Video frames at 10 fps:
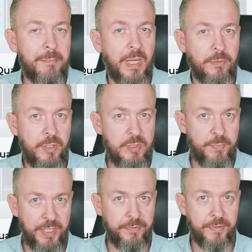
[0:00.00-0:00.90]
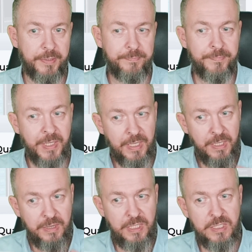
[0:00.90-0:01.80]
about this printer?
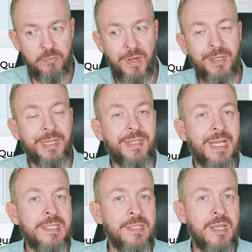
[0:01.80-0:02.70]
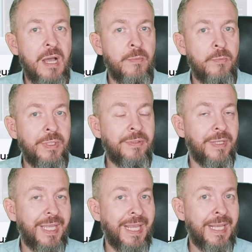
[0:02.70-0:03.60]
This one doesn't come with
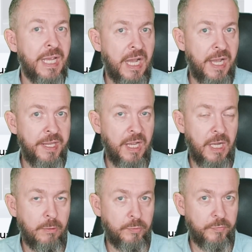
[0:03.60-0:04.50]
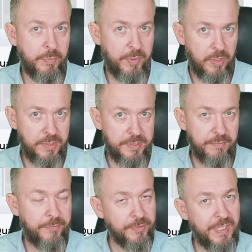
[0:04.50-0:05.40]
the AI out of the box.
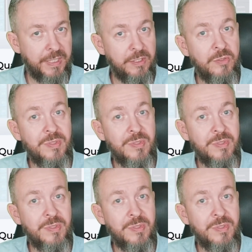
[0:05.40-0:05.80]
For that,